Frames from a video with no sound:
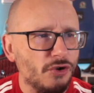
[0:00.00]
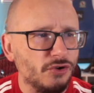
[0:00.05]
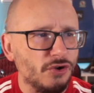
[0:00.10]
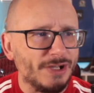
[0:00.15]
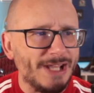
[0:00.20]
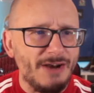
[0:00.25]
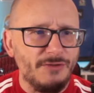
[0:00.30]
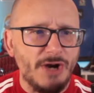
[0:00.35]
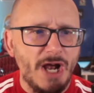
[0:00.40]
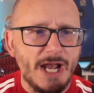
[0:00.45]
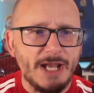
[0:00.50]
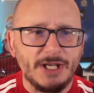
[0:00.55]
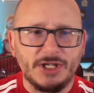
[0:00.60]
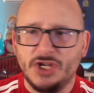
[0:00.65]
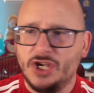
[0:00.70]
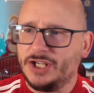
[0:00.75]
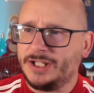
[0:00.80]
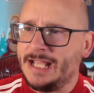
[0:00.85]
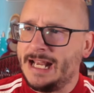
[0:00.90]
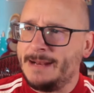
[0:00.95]
Get it right,
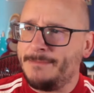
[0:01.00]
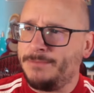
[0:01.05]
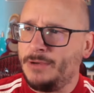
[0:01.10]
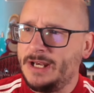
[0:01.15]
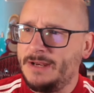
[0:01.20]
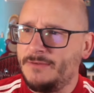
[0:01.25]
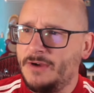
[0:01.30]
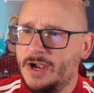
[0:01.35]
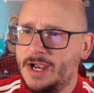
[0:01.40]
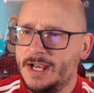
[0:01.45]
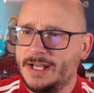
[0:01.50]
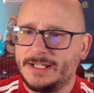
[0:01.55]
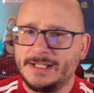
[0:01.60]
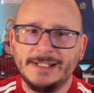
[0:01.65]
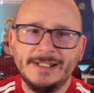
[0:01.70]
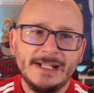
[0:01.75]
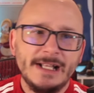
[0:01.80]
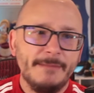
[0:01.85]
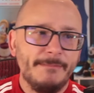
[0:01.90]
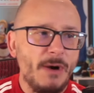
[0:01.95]
Dirk. Get it bloody right.
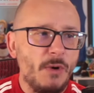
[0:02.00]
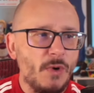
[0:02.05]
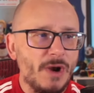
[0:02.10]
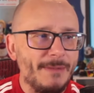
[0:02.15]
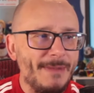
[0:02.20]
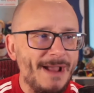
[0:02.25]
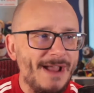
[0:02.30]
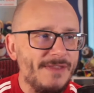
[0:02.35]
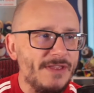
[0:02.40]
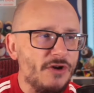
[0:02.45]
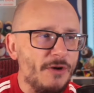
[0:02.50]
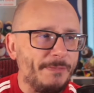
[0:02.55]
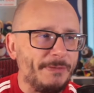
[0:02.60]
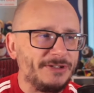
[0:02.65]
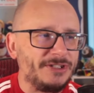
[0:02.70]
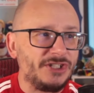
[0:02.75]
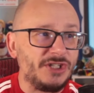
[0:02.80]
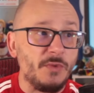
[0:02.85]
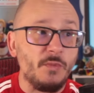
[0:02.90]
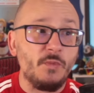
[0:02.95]
But what about their
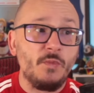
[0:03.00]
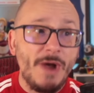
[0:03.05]
opposition?